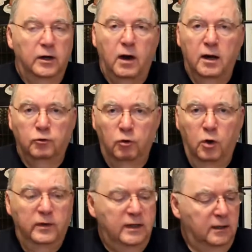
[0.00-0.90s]
there are
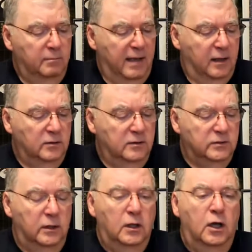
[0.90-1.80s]
growing in the
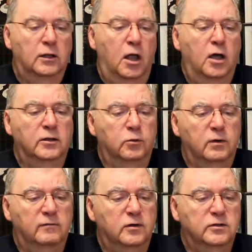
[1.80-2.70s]
mountains, along the
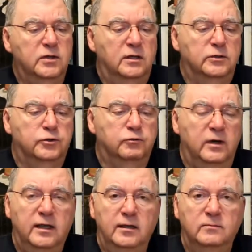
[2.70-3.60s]
rivers,
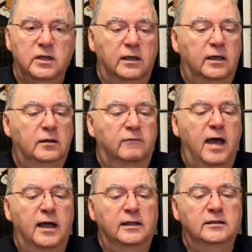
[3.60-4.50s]
streams, in the
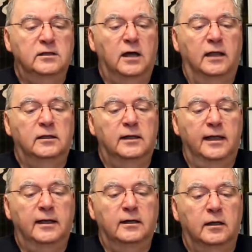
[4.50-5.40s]
valleys and on the
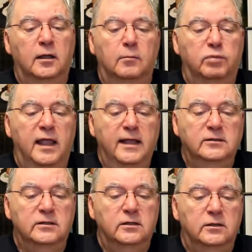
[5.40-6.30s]
land,
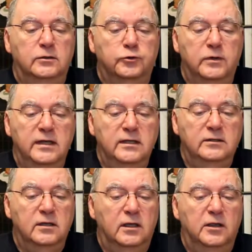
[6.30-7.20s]
plants,
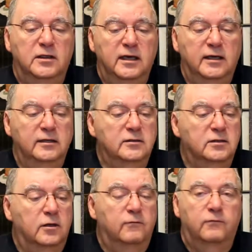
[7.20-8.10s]
trees,
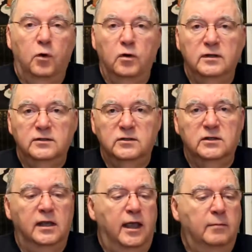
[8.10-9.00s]
thickets,
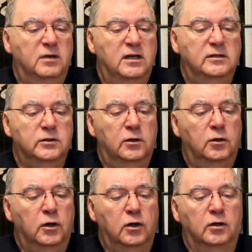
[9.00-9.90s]
forests, and
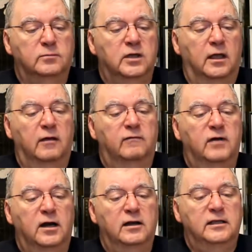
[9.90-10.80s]
medicinal herbs of
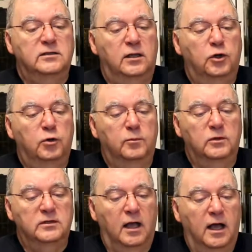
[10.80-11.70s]
various and
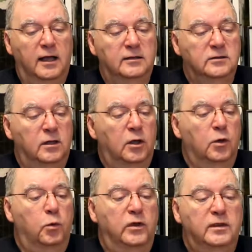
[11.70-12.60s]
numerous kinds,
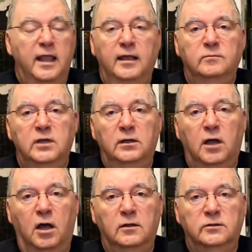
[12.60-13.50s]
with names and
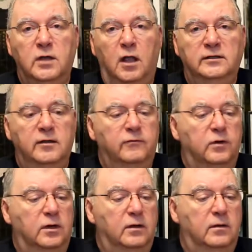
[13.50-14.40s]
colors all
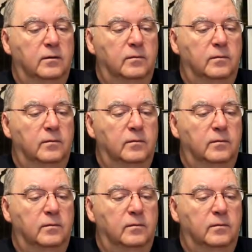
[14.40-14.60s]
different.